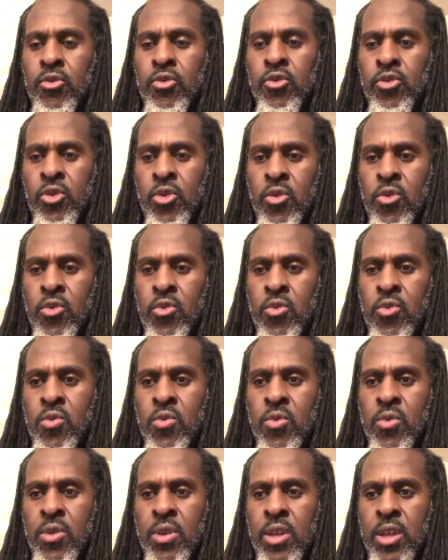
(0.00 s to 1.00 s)
two
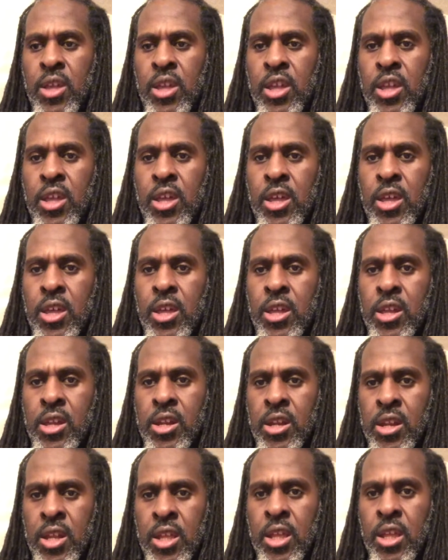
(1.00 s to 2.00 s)

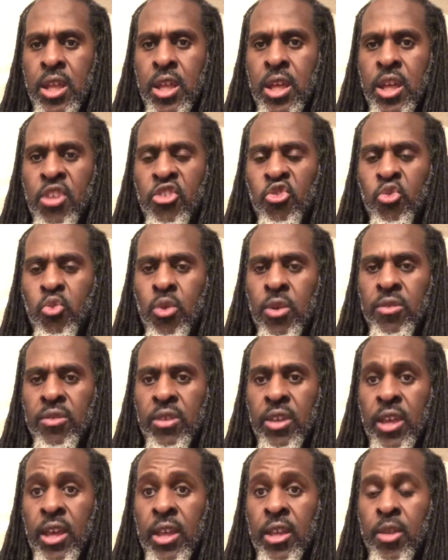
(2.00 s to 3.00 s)
knee injuries
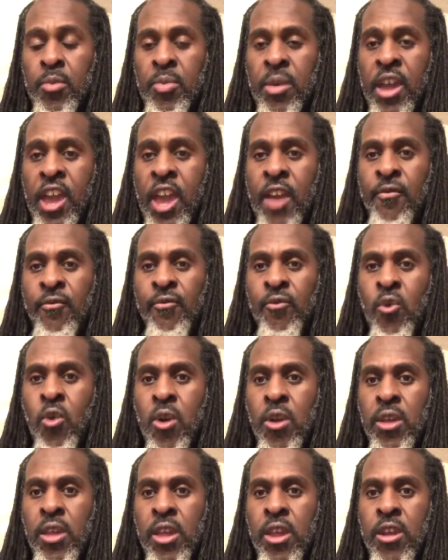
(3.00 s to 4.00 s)
in the past
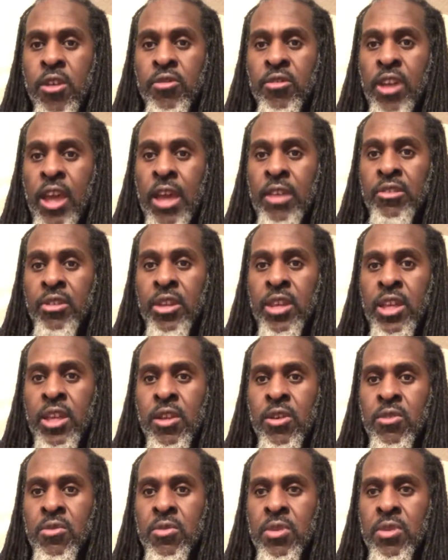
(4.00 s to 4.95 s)
four years as an Eagle.